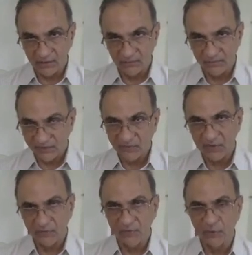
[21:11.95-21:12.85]
X-ray
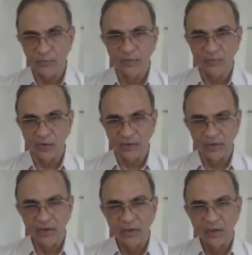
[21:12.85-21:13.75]
of the human body.
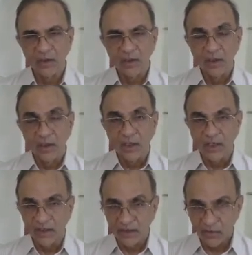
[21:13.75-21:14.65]

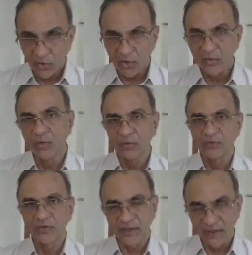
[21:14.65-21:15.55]
And long
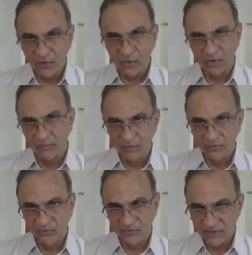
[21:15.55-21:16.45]
bones, again, long
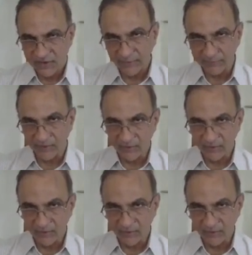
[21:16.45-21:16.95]
bones, just AP.